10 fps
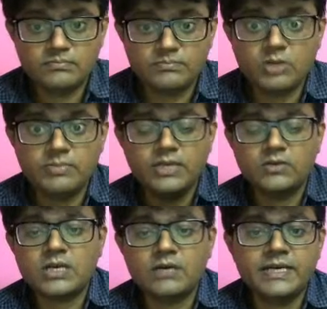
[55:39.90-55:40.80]
probably
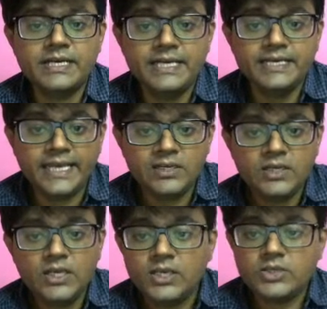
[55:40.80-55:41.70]
covered in detail.
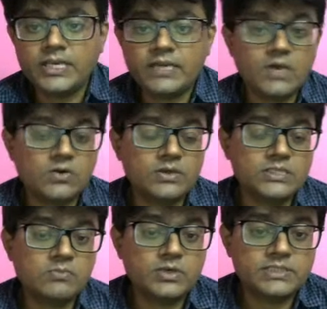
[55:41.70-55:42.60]
So you can work out
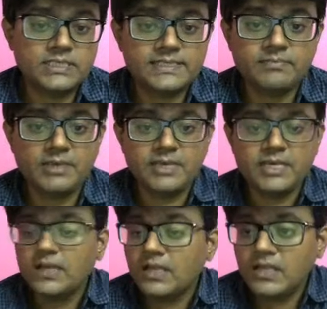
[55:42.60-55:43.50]
some questions and
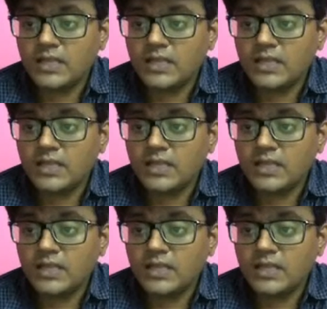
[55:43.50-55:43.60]
maybe